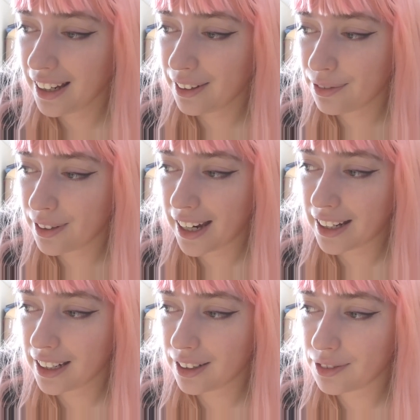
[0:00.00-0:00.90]
if
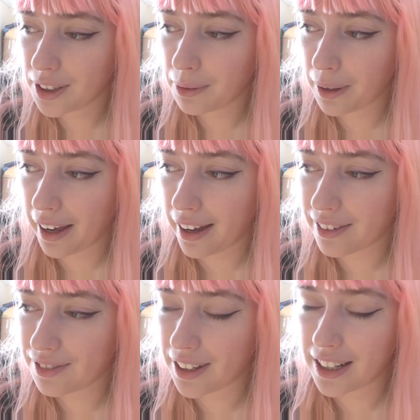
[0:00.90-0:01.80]
any of you
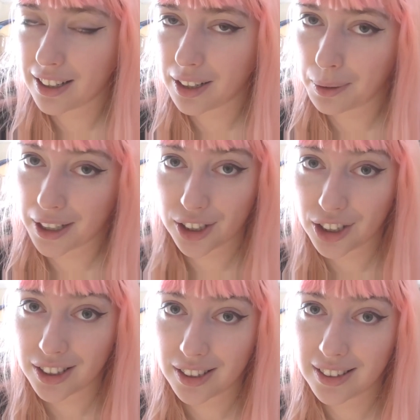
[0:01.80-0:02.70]
have any
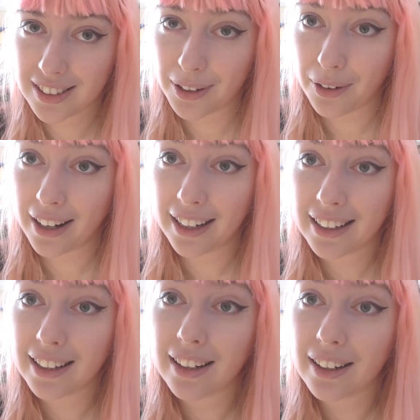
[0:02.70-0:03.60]
questions or
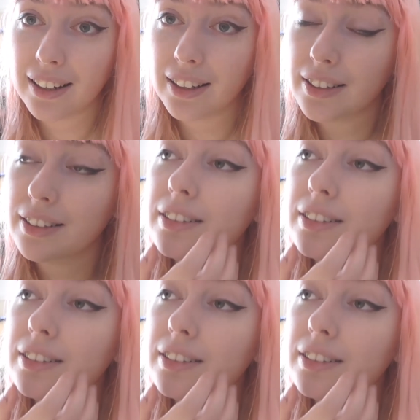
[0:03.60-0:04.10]
anything,